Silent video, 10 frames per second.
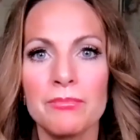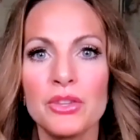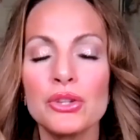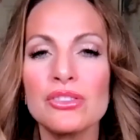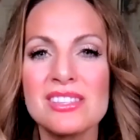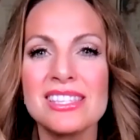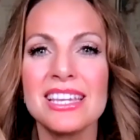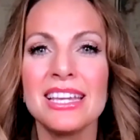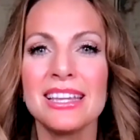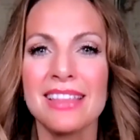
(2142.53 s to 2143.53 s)
you'll
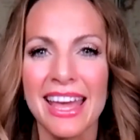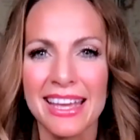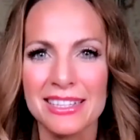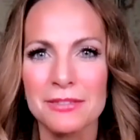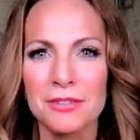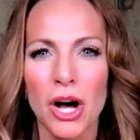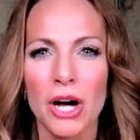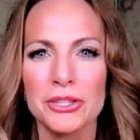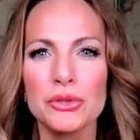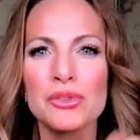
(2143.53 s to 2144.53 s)
see the hand of
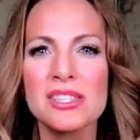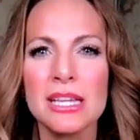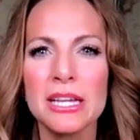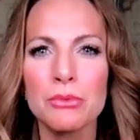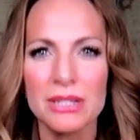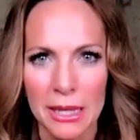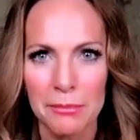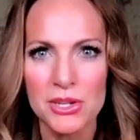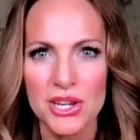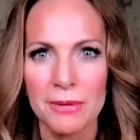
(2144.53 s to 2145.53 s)
God. You'll see
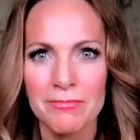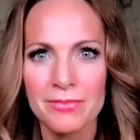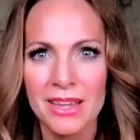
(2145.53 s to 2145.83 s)
redemption.